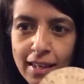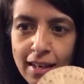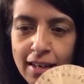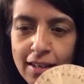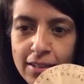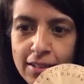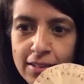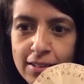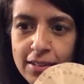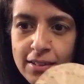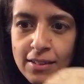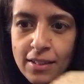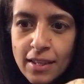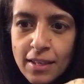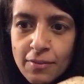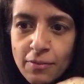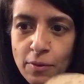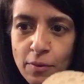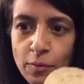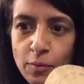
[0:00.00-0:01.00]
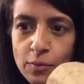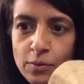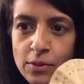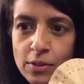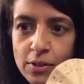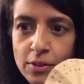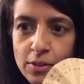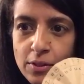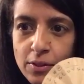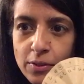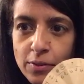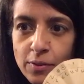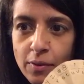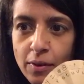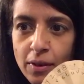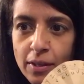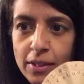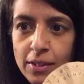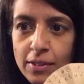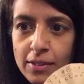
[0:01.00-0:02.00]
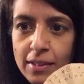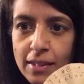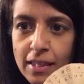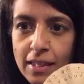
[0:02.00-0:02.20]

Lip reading: And if I wanted to, I could